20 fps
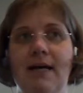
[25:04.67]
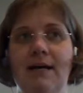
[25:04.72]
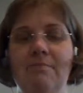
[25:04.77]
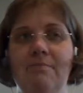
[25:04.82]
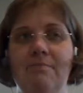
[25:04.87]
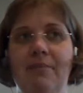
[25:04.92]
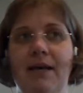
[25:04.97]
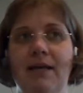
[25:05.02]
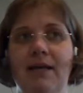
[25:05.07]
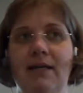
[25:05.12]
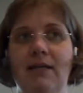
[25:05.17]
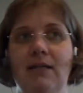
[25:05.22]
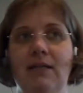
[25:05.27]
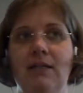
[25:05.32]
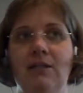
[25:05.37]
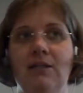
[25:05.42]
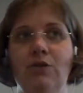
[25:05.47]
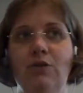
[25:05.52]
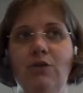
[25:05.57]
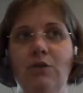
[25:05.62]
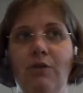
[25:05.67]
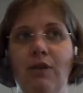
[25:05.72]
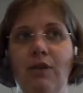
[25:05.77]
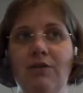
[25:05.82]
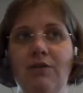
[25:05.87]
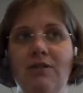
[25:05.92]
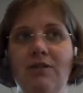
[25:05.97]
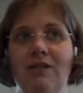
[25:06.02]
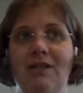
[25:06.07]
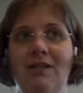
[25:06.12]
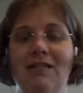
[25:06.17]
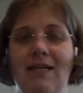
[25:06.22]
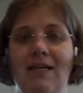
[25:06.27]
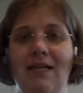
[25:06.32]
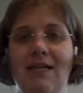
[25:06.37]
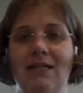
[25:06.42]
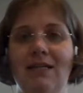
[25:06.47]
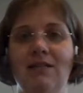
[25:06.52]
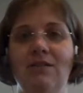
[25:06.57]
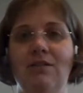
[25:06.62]
back in
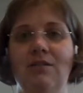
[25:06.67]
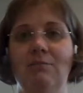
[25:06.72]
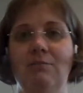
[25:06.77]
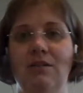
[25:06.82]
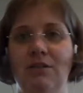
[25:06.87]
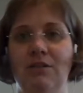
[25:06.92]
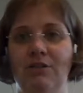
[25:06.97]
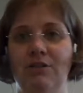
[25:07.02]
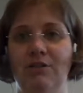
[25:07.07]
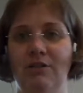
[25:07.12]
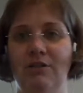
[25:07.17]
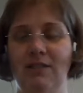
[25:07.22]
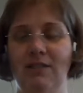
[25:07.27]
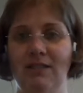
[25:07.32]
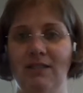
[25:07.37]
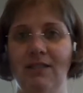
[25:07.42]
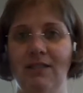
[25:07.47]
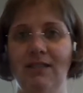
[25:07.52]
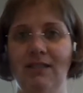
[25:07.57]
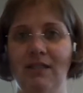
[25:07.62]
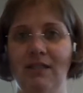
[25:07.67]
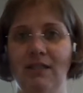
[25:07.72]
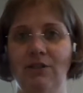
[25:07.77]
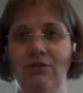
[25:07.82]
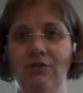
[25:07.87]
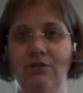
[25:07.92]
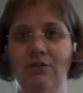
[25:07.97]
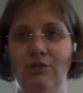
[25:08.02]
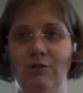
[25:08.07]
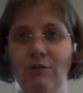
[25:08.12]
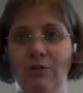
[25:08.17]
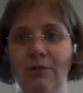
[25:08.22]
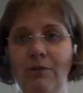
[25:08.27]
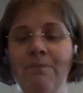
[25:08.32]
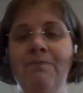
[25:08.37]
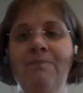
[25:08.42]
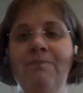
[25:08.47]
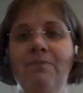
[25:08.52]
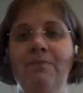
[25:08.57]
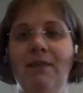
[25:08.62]
2008, the ministry decided to
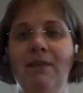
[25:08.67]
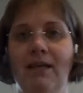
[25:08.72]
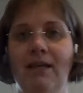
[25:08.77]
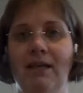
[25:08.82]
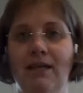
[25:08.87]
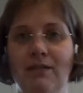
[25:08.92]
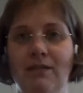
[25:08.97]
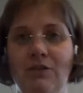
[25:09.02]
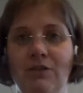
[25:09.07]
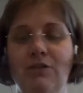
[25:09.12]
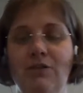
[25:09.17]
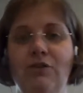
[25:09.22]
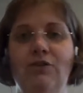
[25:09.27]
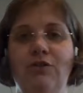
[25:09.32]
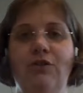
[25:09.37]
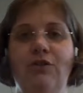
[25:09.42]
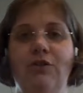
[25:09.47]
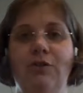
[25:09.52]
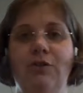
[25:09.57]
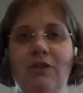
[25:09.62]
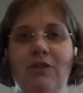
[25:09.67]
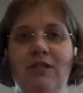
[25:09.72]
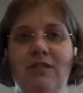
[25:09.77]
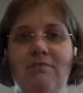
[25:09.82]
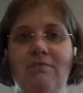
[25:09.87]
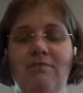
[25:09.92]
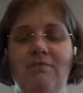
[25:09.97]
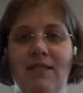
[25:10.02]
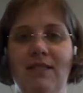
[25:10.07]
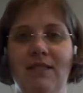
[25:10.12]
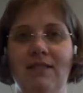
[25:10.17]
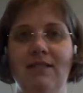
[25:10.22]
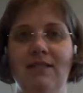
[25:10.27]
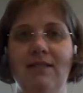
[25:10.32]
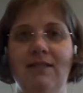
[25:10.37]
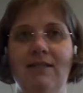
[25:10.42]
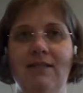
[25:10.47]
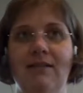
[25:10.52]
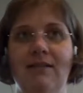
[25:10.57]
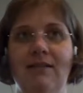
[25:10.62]
institute
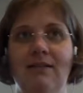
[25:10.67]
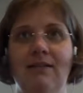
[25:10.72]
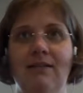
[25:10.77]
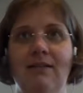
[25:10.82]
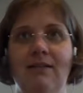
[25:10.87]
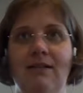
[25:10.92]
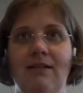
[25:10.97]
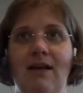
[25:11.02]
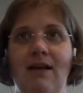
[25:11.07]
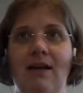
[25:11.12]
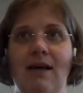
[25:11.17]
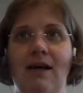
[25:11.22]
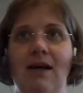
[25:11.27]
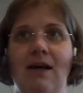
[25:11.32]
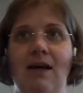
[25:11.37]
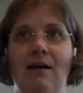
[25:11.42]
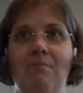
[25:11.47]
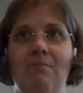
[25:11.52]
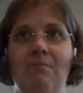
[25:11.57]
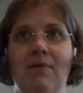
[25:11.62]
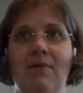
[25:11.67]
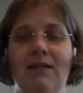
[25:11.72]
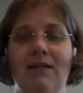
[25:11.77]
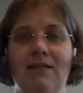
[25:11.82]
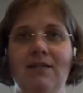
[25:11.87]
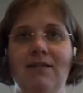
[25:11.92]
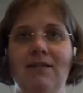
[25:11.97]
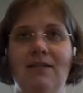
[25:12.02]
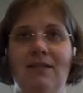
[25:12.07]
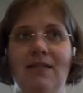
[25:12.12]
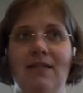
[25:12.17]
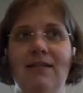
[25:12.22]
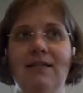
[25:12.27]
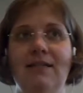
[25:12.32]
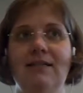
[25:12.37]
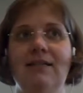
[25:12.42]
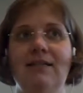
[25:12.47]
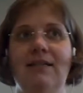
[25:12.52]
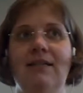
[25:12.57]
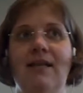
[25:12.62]
this
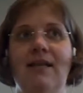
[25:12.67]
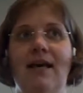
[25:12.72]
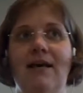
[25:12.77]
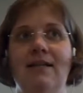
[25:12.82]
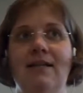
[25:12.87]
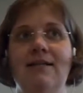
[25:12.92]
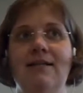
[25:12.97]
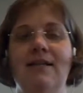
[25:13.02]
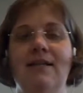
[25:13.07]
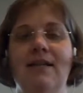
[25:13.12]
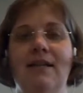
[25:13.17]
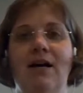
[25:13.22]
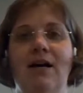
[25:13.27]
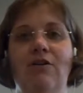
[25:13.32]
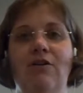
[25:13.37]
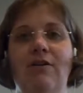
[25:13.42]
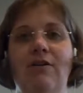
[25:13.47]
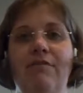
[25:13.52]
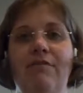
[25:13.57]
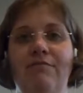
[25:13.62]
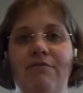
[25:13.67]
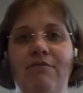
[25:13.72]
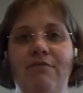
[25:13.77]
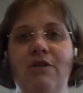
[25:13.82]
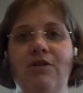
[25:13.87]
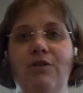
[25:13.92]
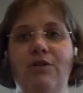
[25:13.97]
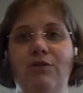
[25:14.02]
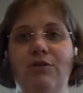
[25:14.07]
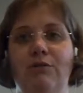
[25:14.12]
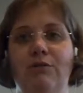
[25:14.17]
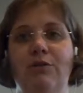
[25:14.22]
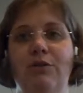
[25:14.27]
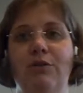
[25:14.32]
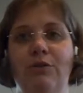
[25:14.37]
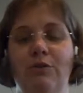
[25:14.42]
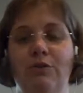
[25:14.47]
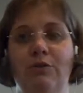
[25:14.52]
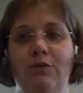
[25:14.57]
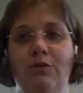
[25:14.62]
installation and allow every school
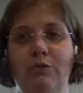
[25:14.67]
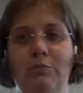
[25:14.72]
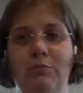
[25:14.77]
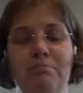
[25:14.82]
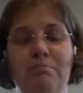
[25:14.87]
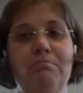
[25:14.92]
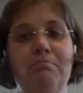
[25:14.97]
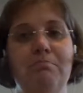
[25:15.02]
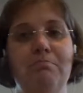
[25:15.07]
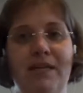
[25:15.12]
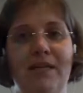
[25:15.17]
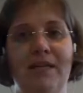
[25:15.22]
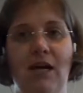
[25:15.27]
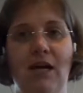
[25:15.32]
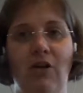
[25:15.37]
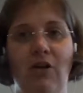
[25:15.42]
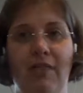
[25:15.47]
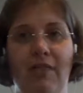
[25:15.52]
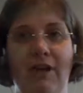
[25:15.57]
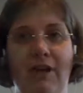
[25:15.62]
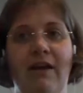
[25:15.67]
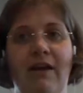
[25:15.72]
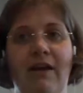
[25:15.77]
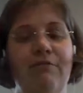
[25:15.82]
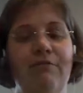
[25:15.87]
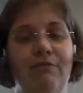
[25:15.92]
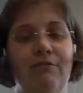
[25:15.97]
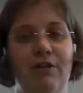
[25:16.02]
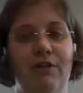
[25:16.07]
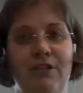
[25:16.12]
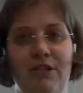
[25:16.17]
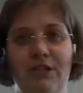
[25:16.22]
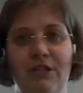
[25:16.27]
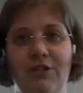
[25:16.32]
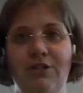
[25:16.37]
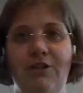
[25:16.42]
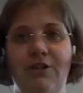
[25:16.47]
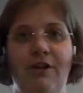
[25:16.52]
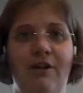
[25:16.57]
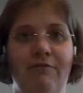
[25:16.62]
to be on there, every
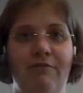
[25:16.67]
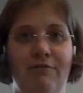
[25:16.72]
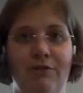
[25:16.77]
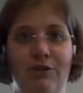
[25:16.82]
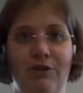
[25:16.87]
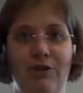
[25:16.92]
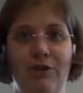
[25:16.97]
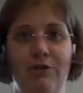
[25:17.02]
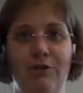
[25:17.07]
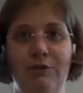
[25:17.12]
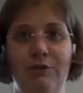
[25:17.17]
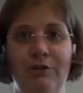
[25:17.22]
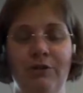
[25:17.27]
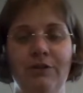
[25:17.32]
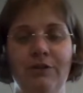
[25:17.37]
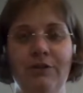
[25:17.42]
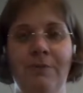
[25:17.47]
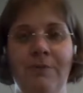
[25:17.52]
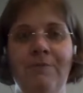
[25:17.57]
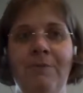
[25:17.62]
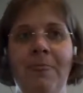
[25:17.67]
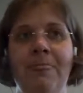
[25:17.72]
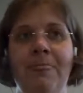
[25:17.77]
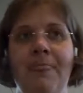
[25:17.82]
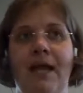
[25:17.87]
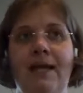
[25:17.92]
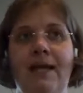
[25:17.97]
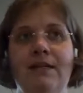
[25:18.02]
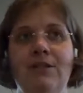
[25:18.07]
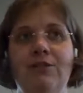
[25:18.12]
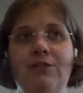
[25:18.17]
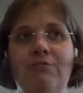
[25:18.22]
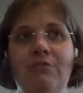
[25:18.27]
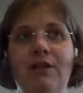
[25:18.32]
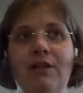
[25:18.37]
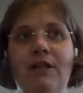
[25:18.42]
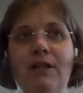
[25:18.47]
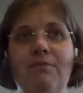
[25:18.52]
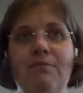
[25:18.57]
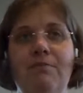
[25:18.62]
teacher, every student, and
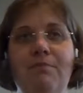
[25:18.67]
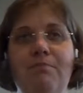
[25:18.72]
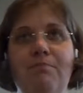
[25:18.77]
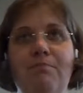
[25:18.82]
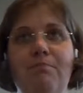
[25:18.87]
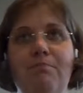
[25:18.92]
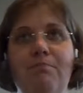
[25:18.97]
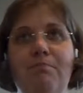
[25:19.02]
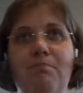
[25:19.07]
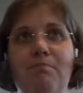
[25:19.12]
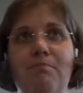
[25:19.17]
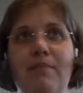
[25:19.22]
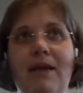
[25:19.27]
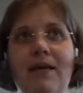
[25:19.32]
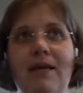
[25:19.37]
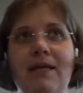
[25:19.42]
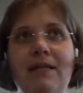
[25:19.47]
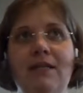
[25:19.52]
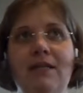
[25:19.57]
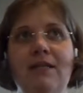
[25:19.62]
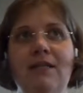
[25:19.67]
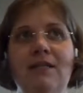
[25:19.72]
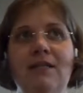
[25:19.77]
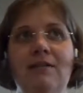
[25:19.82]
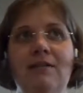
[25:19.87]
really make it